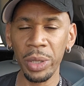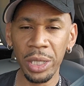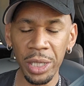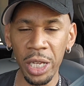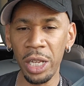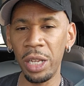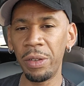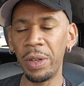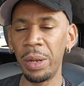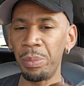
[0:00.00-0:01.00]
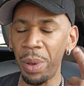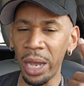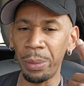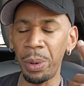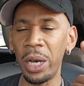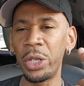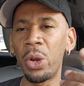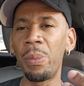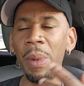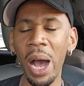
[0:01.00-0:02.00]
receive and embed upon
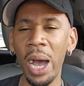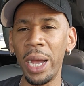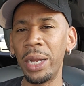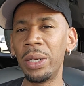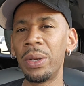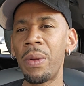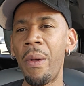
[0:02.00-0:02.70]
your mind